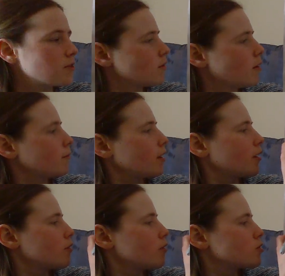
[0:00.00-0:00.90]
So I'm going
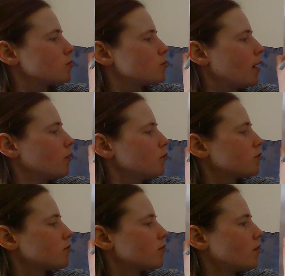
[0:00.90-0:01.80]
to go for
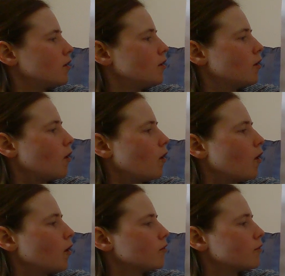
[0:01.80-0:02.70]
12
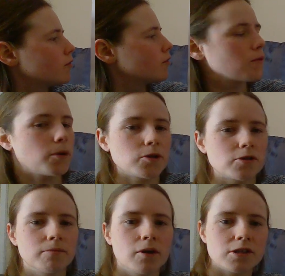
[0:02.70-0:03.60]
on the
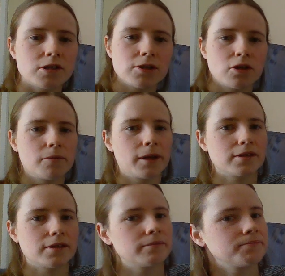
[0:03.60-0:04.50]
bottom as my
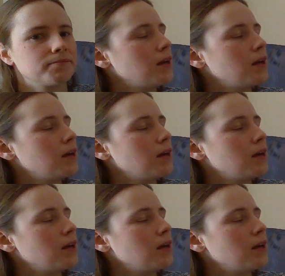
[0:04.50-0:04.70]
denominator.